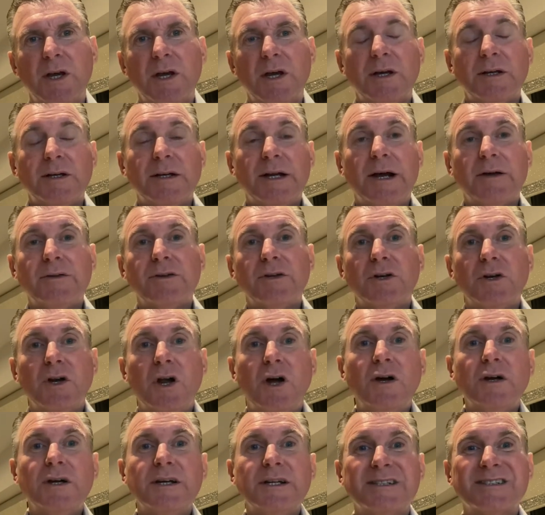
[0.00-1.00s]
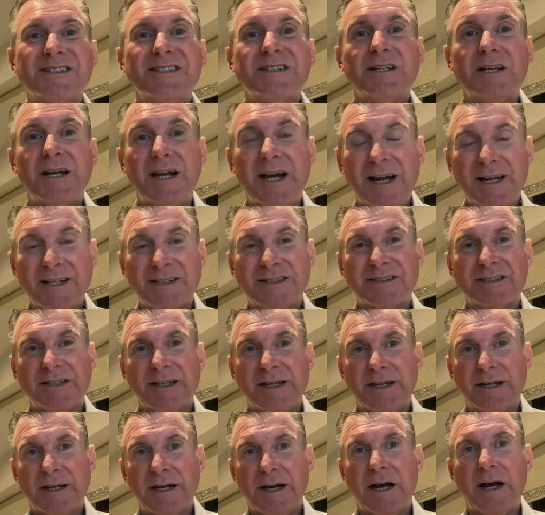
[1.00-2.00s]
Now, the longest
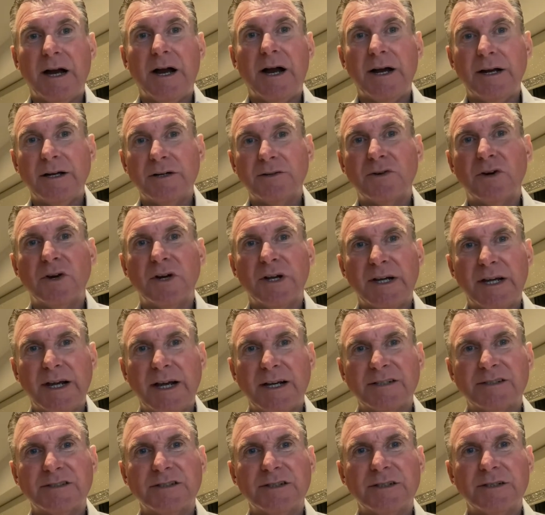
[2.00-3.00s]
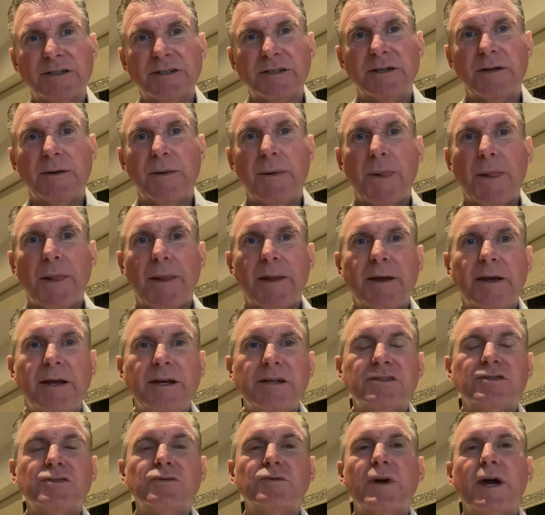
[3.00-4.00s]
lasting hyaluronic acid
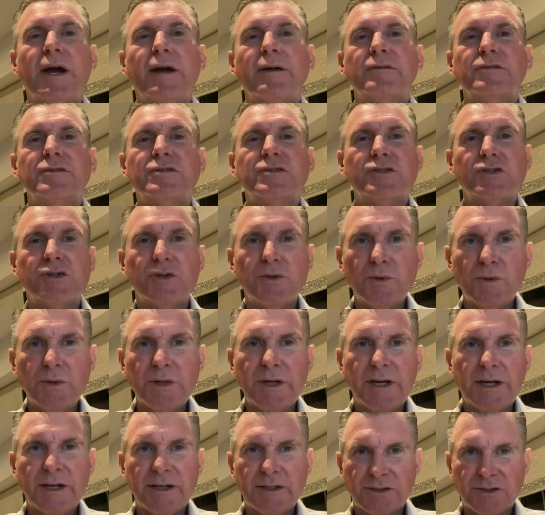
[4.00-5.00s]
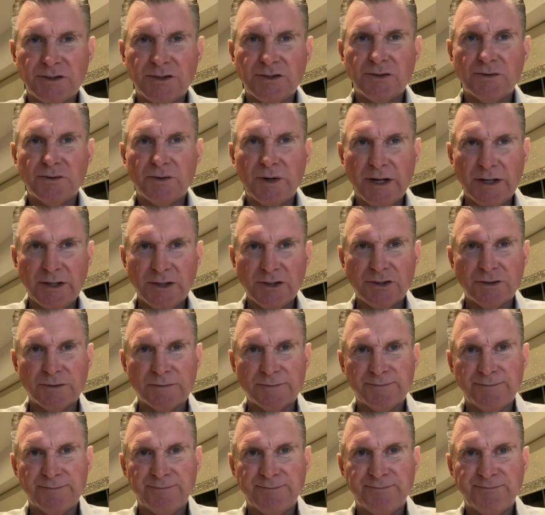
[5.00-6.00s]
is around 2 years
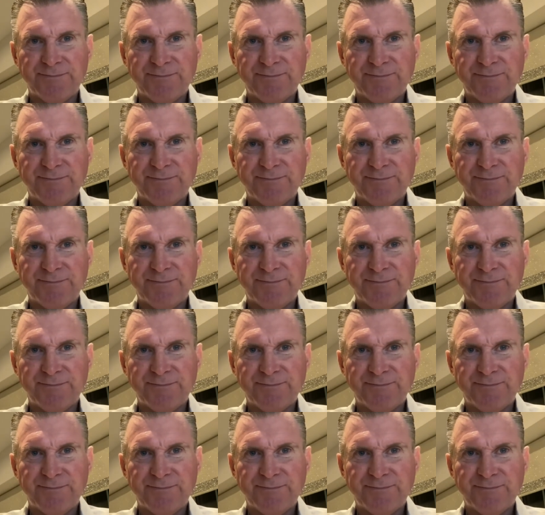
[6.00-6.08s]
duration.